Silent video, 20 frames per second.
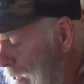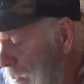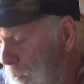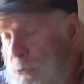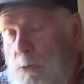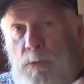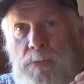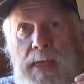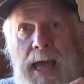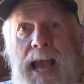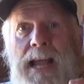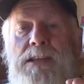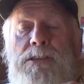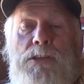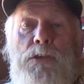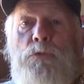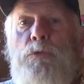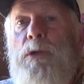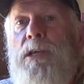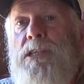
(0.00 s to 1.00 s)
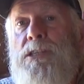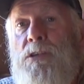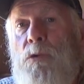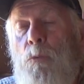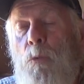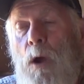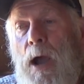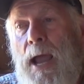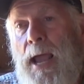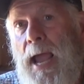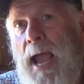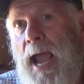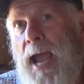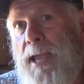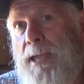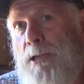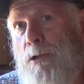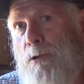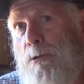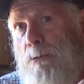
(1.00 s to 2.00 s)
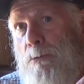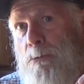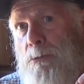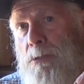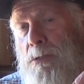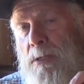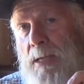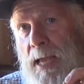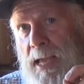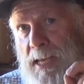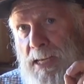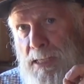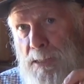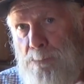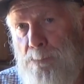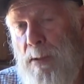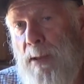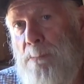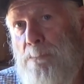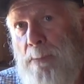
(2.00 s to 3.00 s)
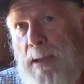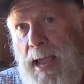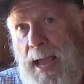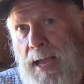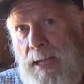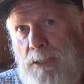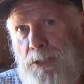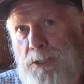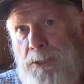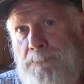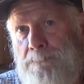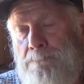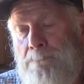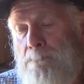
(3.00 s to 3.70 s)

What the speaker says: So that's the reason why I use a spit patch.